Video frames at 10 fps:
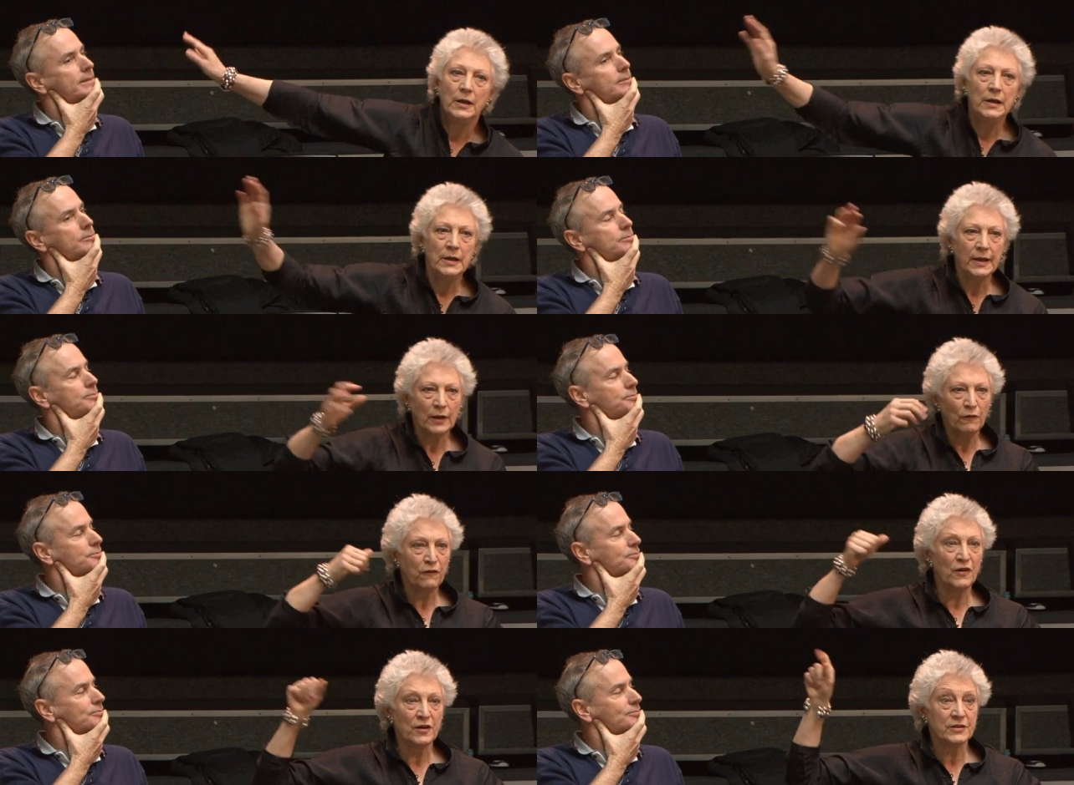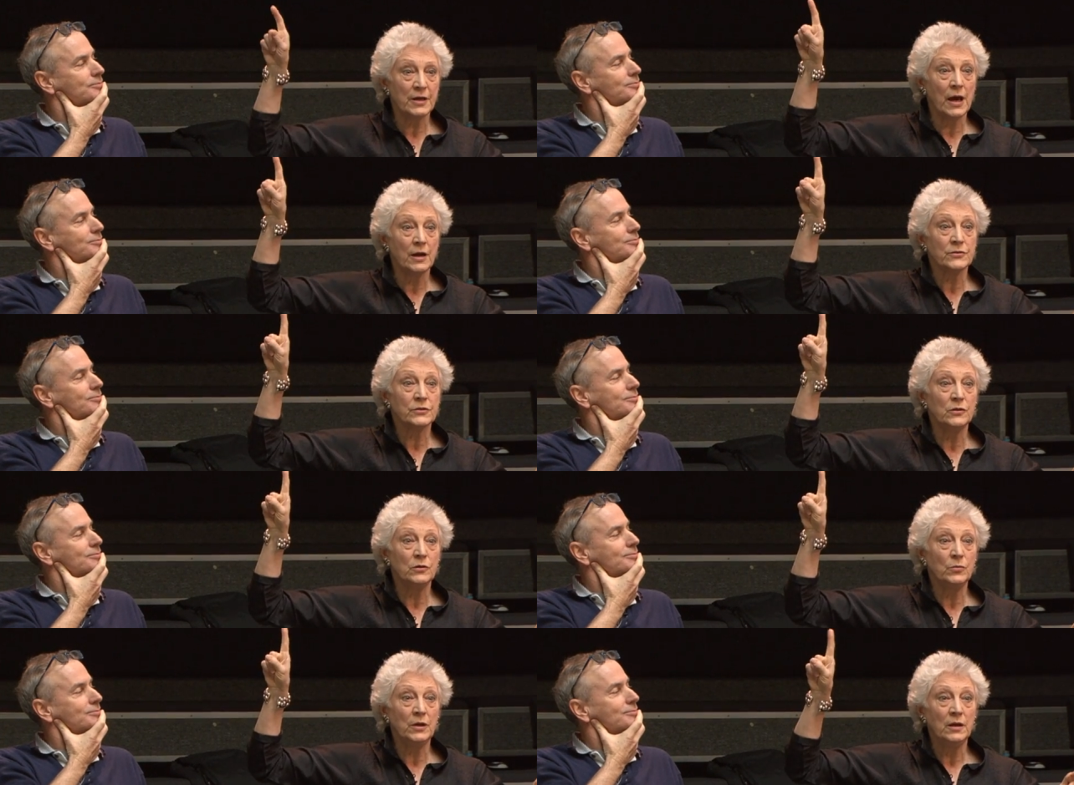Speaker 1: little faster out so that
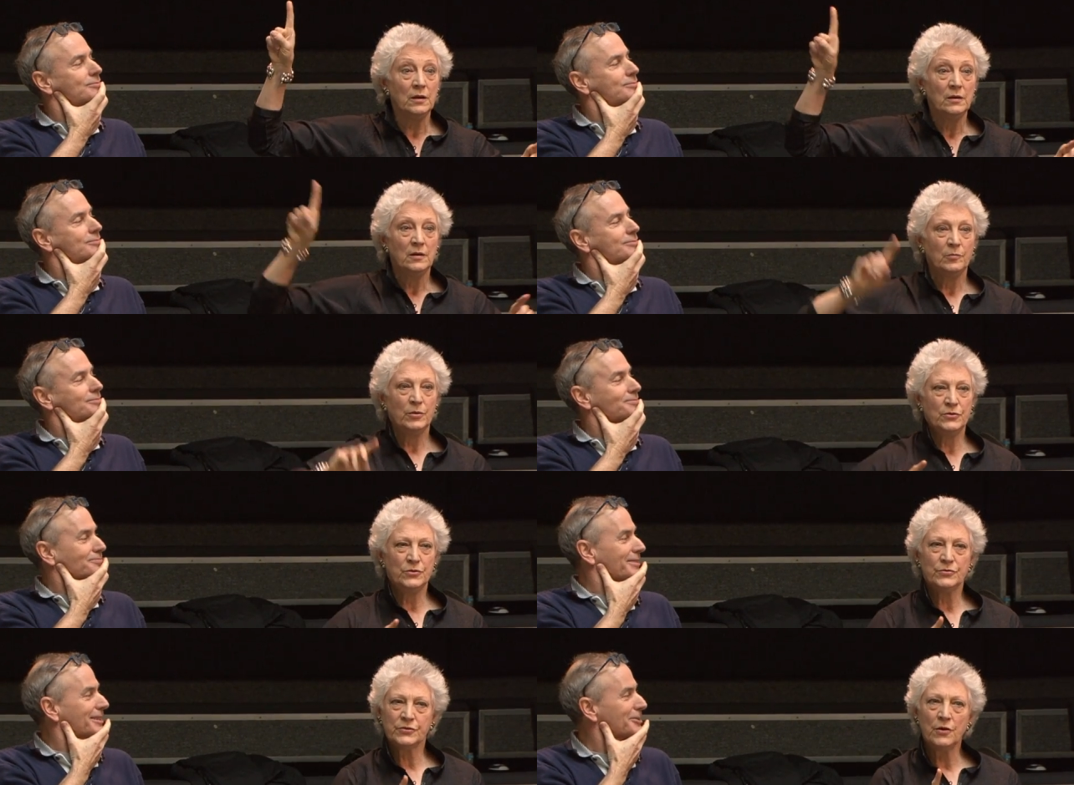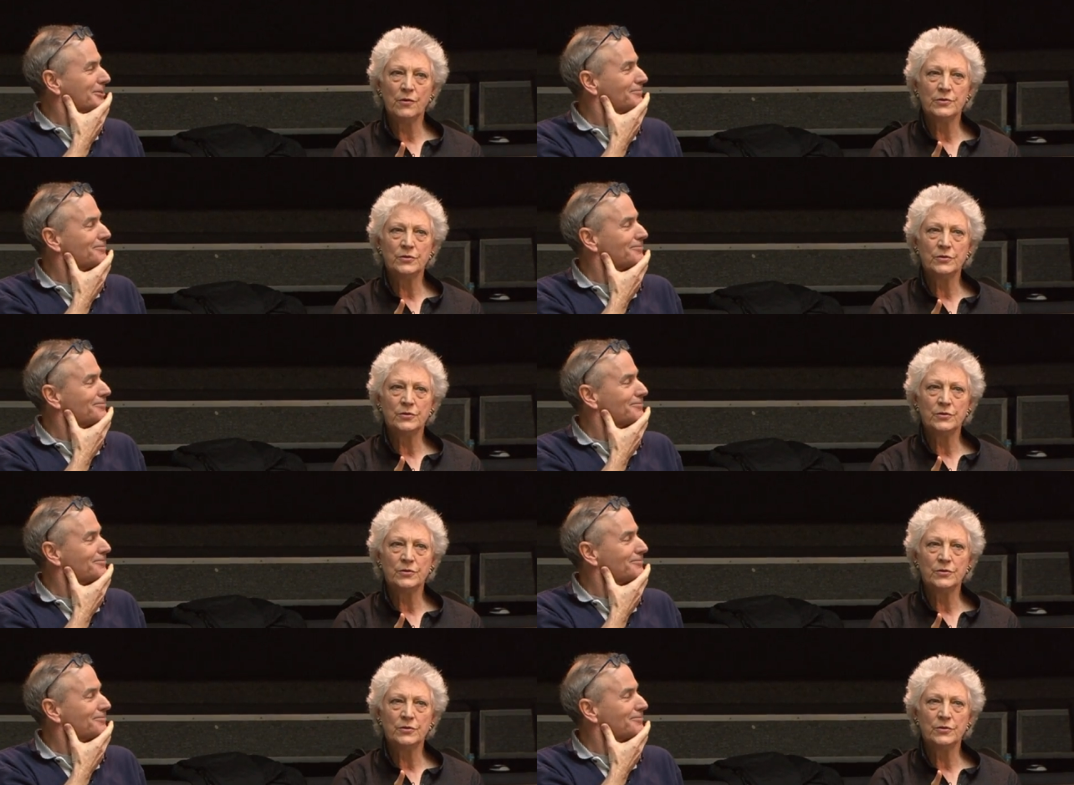we because you're so on